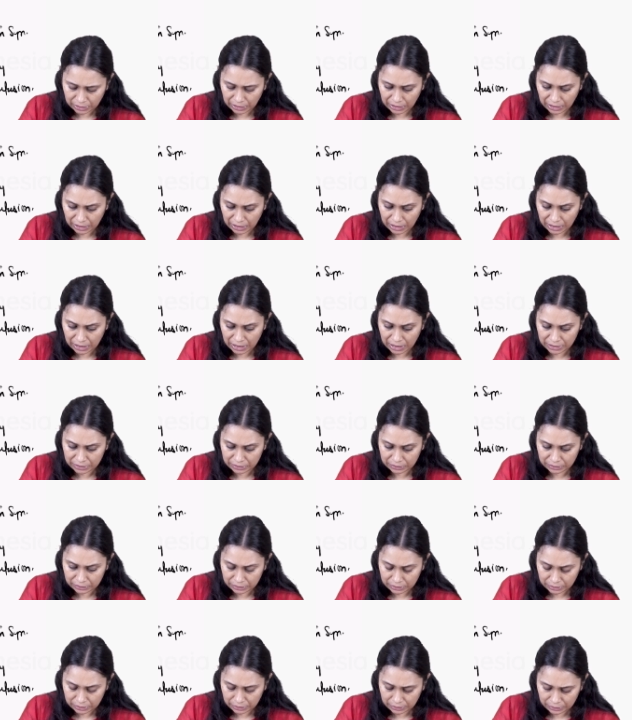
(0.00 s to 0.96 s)
and
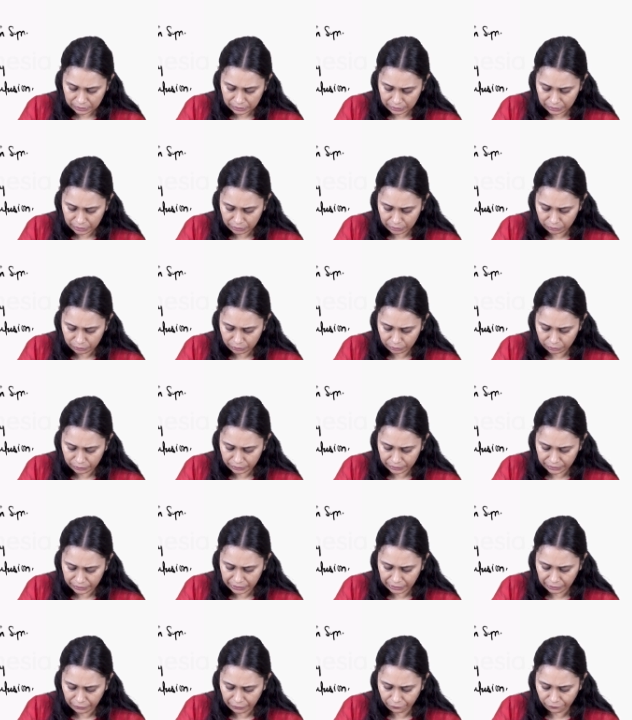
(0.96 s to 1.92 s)
due
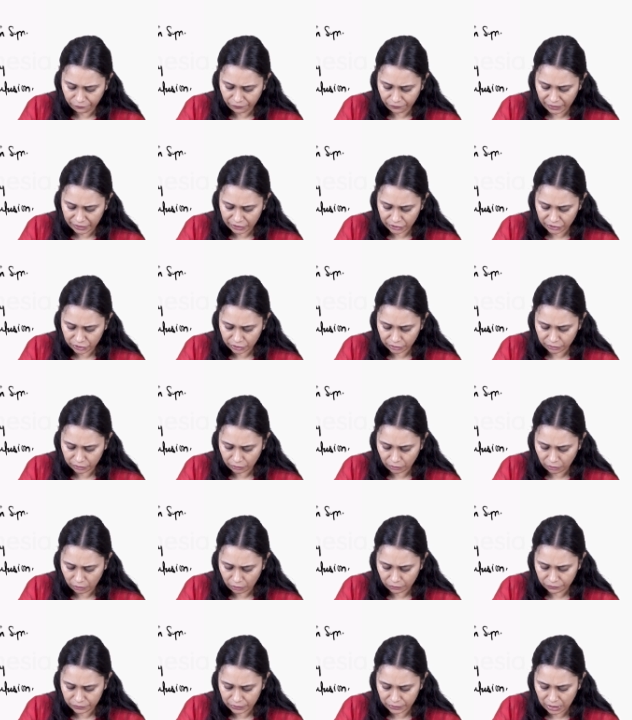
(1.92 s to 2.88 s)
to deflation
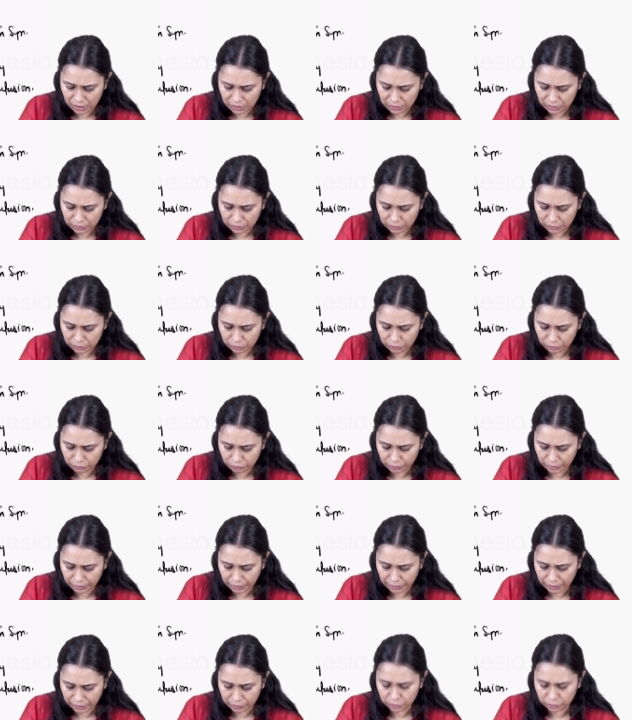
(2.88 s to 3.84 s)
of the
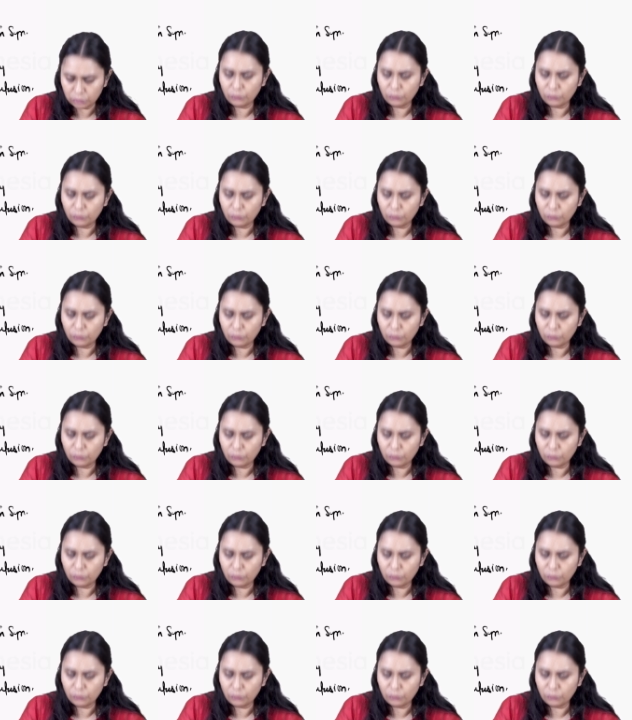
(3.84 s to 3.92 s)
tourniquet.